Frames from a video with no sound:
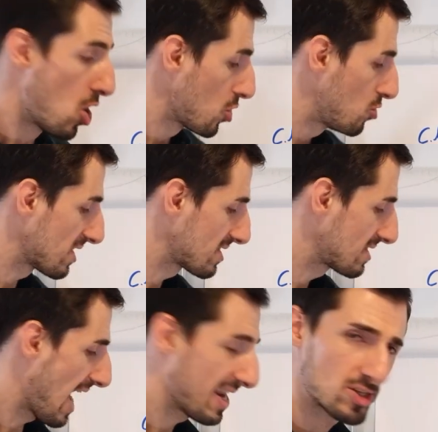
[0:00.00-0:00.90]
you are
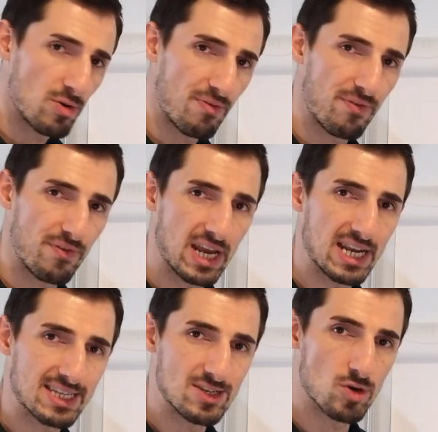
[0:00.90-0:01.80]
starting to feel
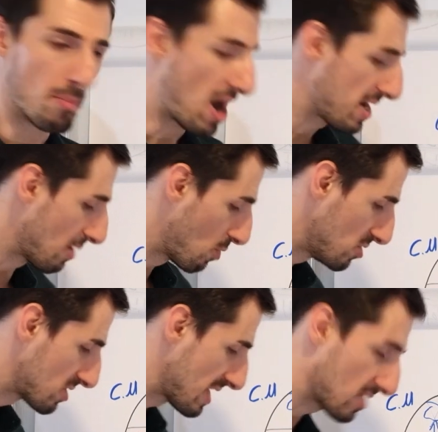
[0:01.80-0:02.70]
it in your body. And when
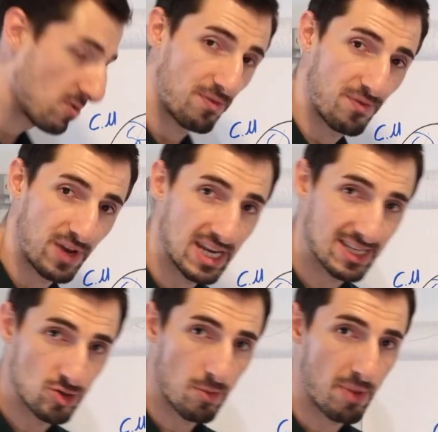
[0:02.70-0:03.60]
you start to feel
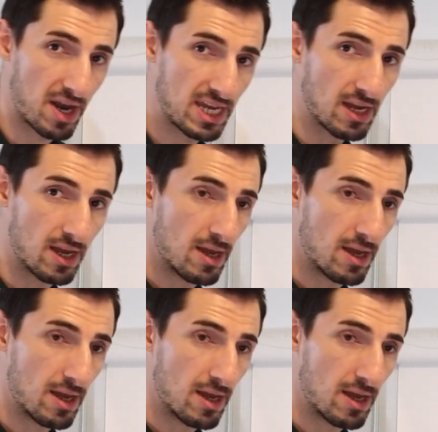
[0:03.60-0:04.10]
it in your body,